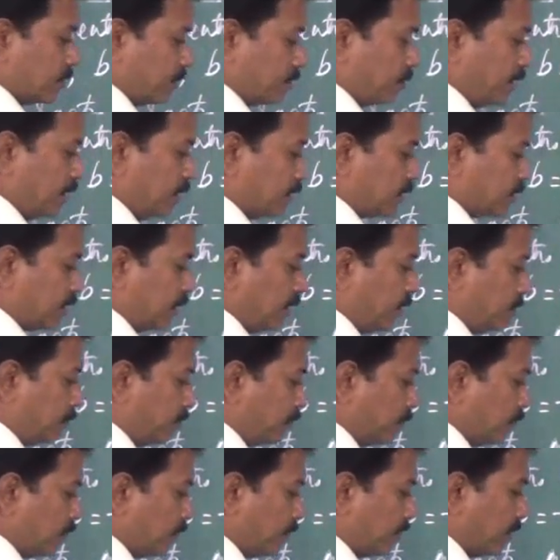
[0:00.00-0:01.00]
please keep
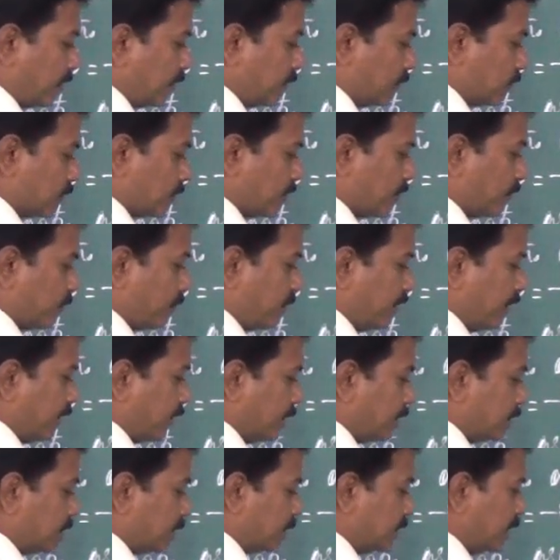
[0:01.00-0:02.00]
the values of a
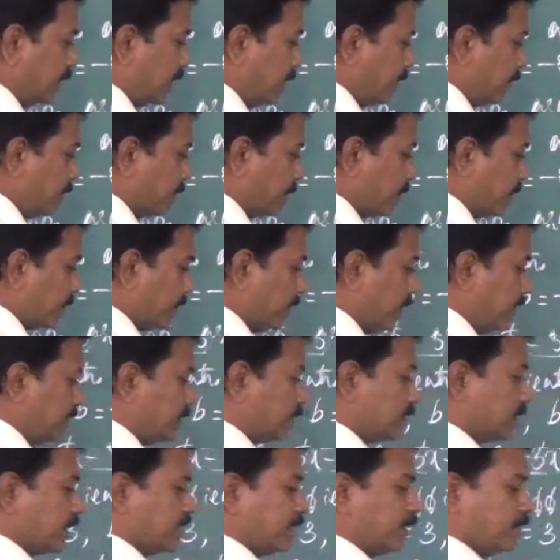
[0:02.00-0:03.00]
and c
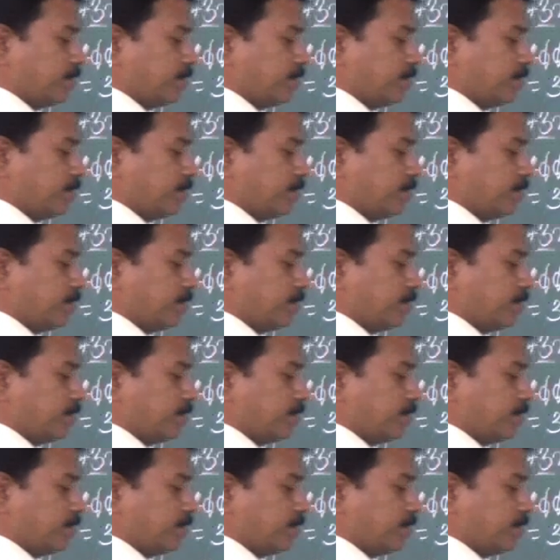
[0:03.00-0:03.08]
inside